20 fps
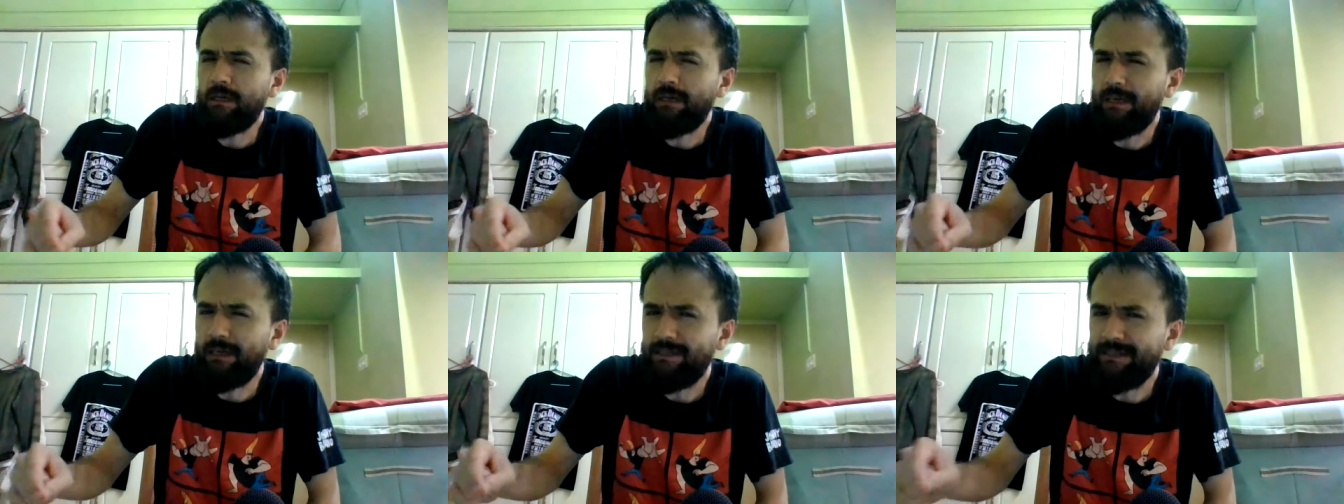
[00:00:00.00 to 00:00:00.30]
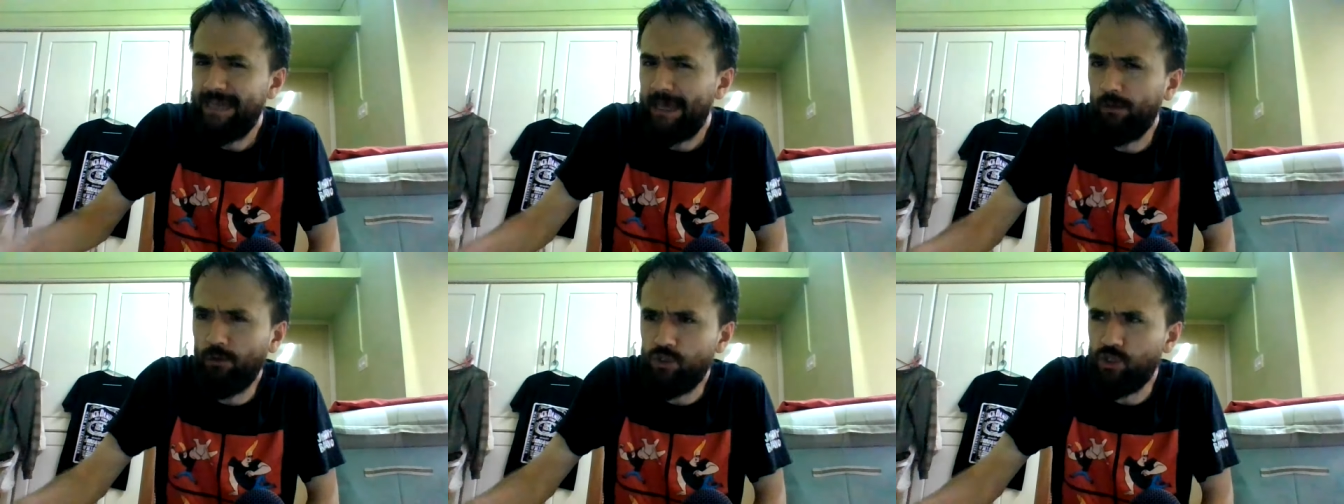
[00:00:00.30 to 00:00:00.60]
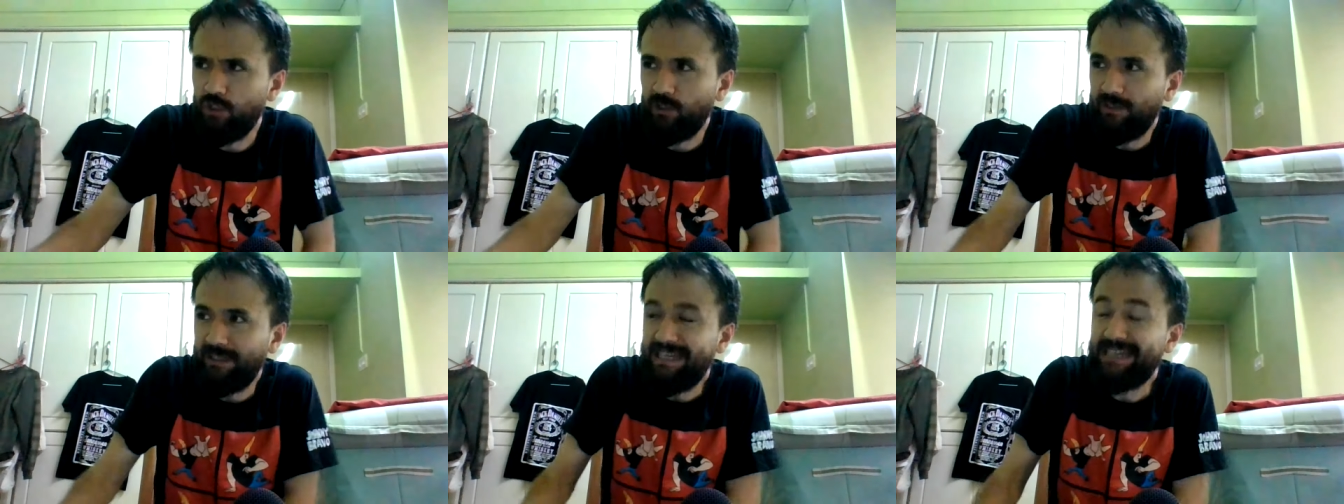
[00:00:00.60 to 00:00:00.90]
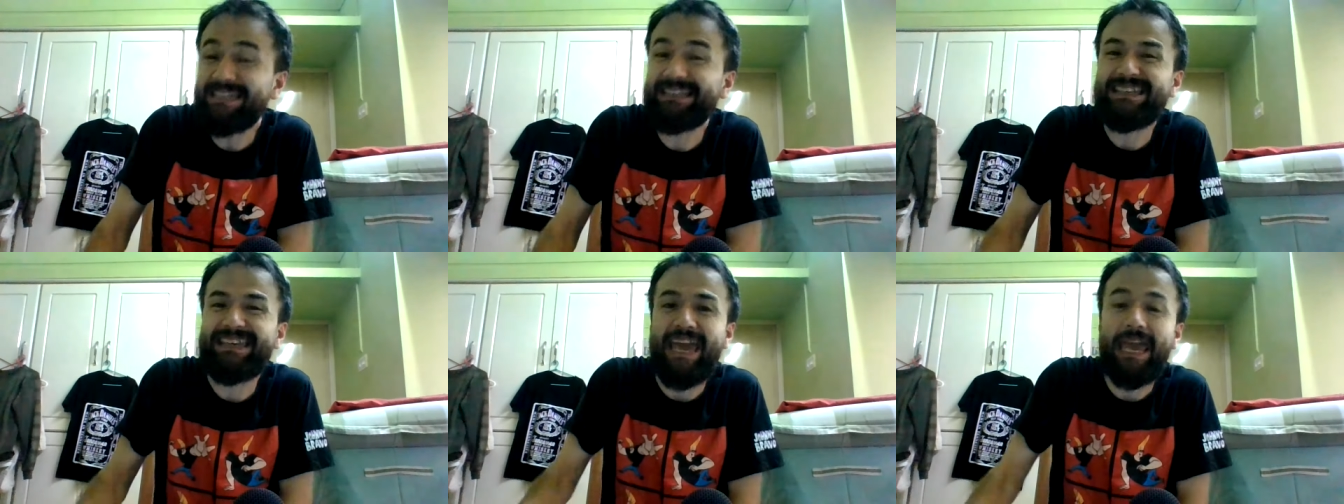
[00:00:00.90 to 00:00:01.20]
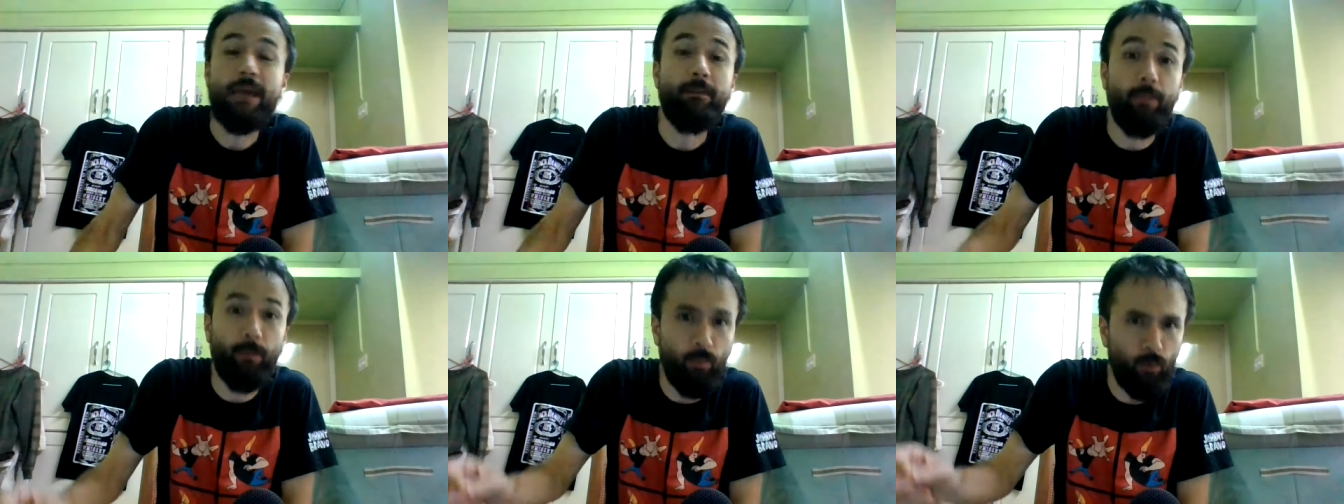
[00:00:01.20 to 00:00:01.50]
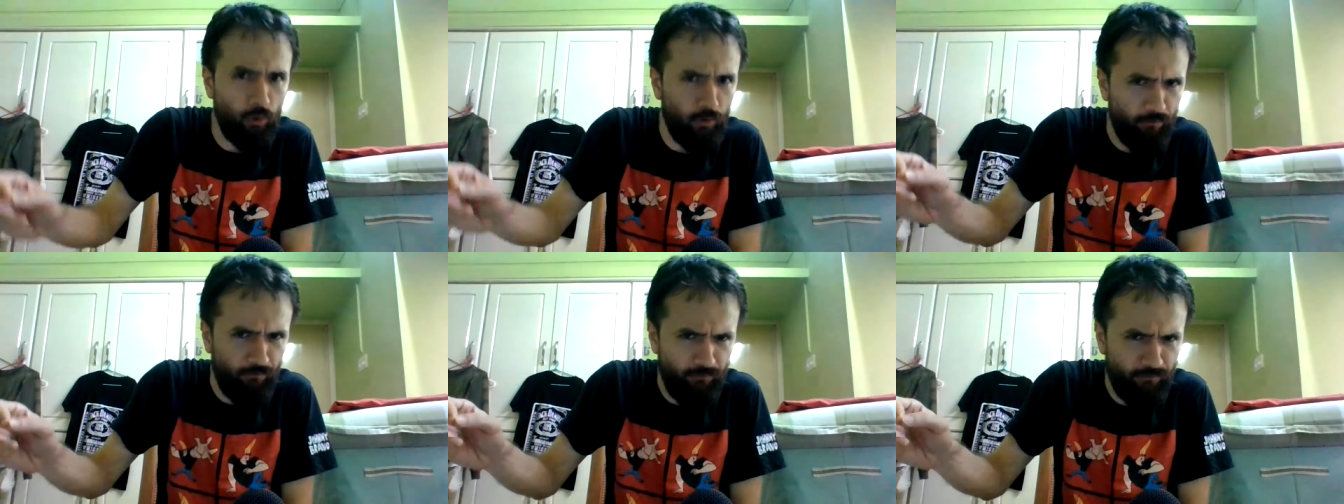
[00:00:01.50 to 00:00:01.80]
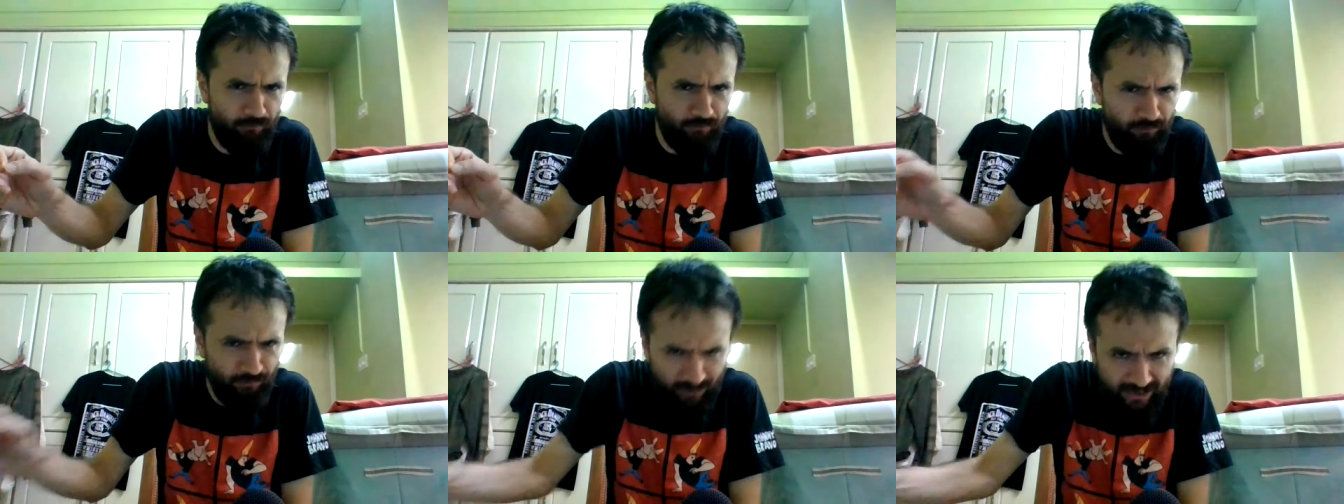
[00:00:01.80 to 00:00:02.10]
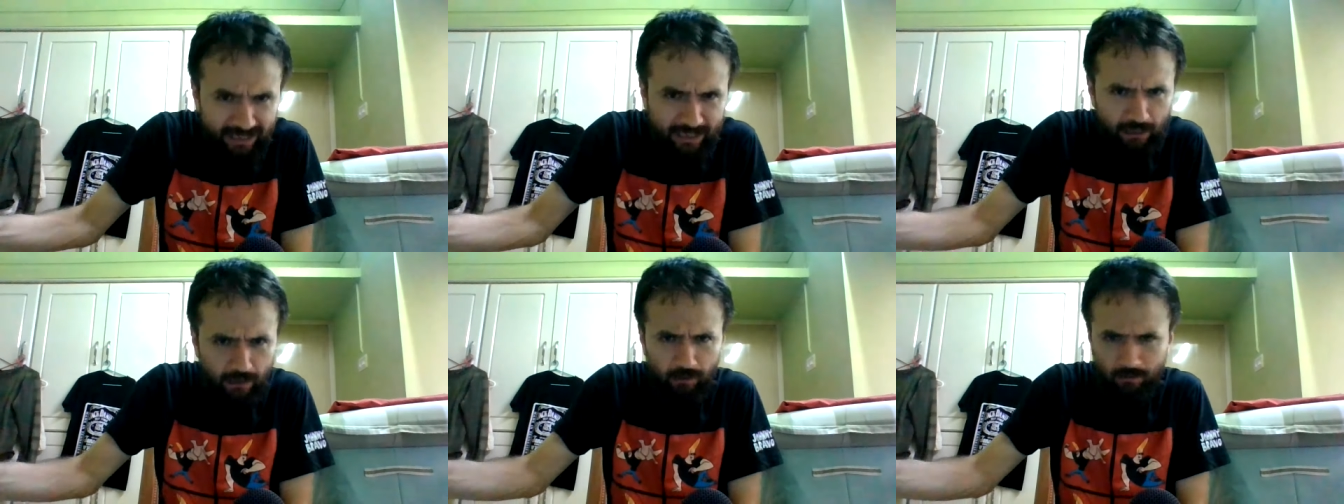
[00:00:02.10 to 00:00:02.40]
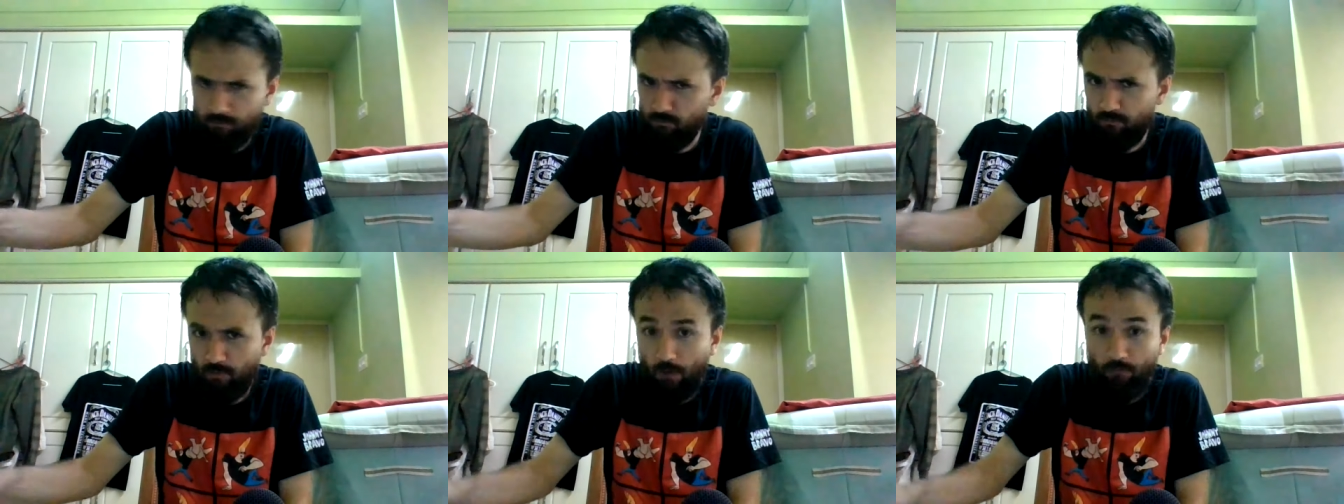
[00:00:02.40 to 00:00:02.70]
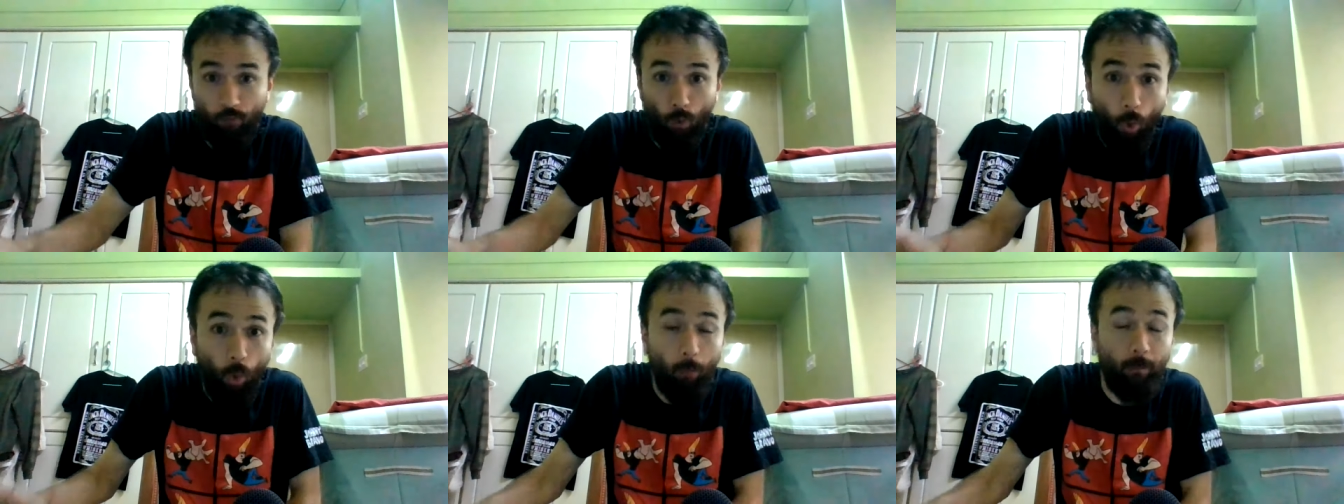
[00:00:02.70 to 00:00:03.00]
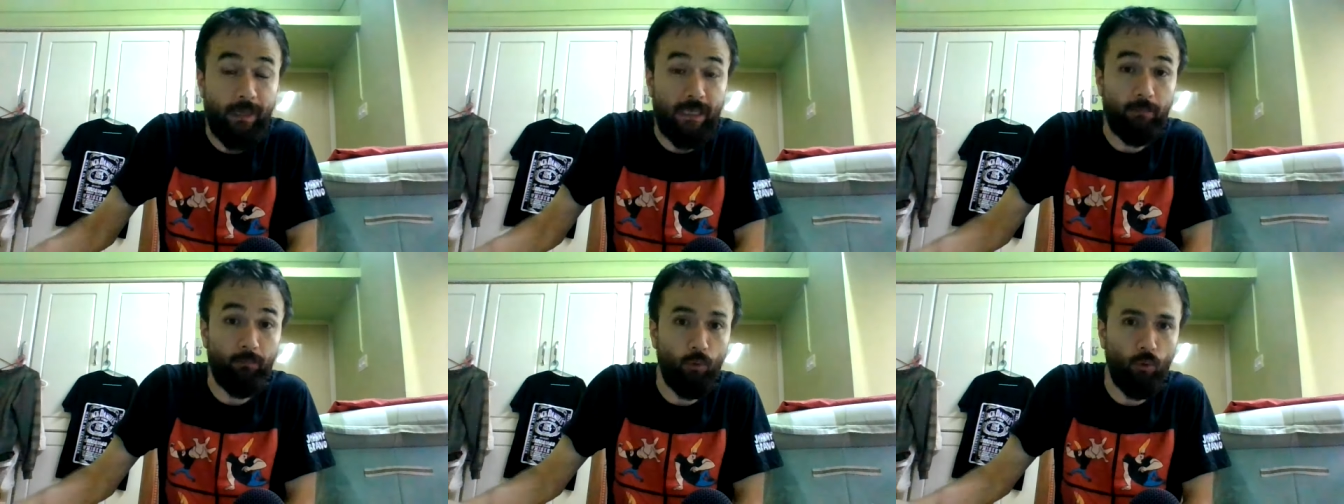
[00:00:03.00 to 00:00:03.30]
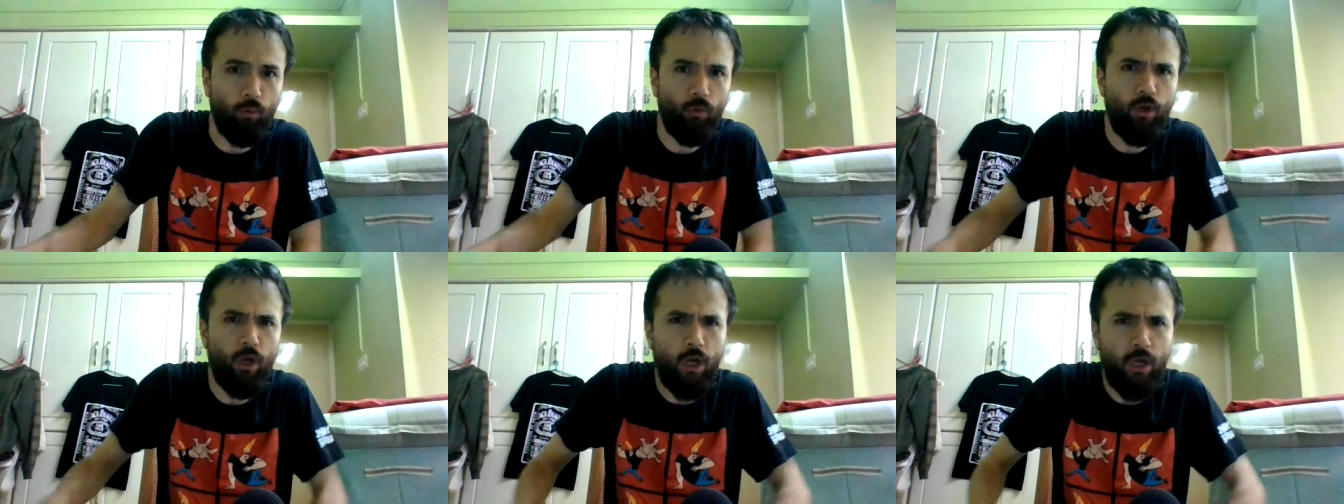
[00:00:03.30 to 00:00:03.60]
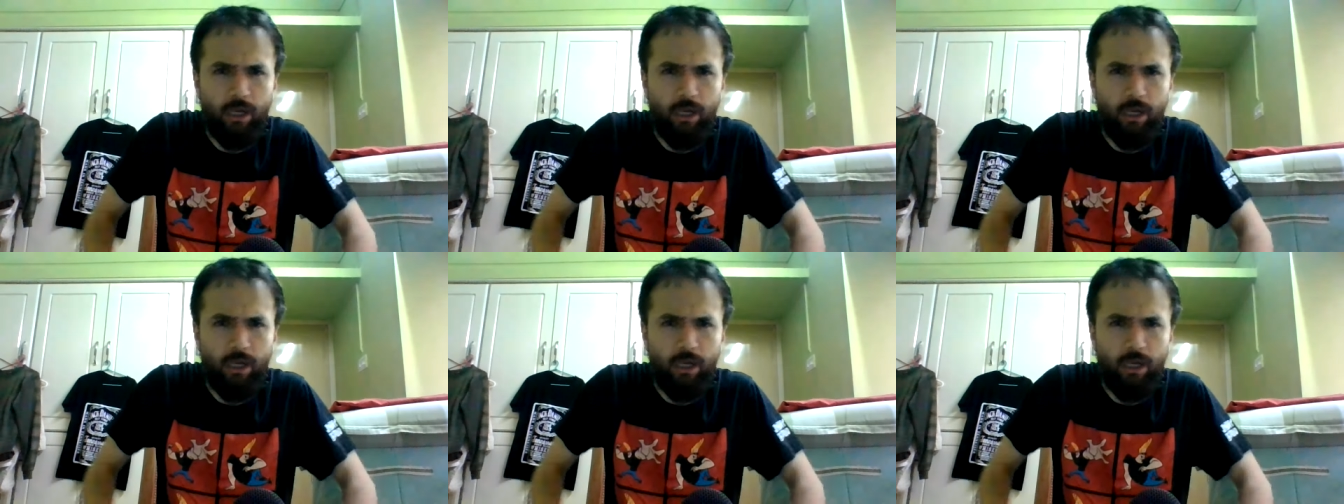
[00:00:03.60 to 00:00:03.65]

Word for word: intelligent, least capable of thinking of all people